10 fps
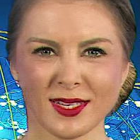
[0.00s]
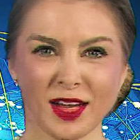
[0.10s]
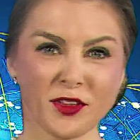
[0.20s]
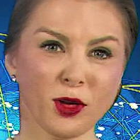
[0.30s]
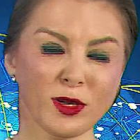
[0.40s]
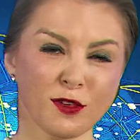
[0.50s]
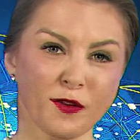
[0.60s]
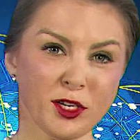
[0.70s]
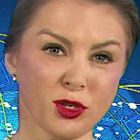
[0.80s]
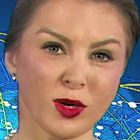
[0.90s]
And the U S
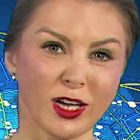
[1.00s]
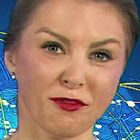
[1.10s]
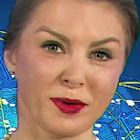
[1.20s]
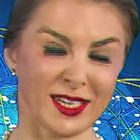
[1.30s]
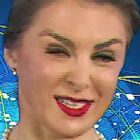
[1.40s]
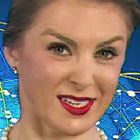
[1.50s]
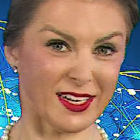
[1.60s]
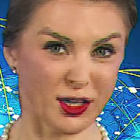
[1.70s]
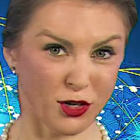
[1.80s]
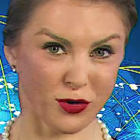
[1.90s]
federal government has
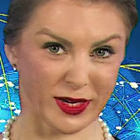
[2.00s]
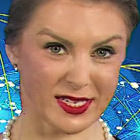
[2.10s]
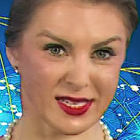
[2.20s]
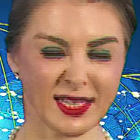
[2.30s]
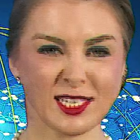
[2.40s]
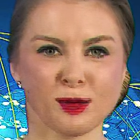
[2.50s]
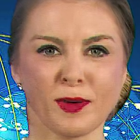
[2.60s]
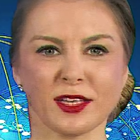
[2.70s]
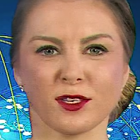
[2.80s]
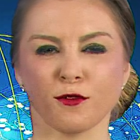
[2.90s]
increased
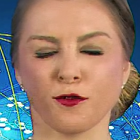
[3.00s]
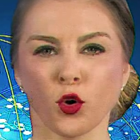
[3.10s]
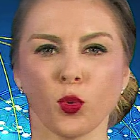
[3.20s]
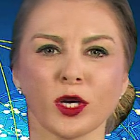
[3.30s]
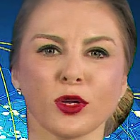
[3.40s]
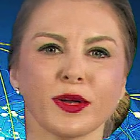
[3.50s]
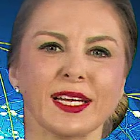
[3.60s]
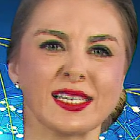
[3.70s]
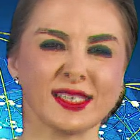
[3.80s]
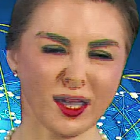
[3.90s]
expected
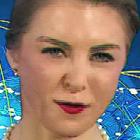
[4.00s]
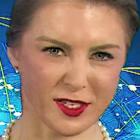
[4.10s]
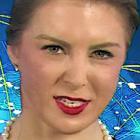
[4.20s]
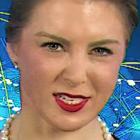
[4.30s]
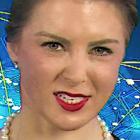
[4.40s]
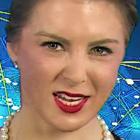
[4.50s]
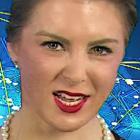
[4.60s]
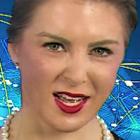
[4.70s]
forward-looking deficits.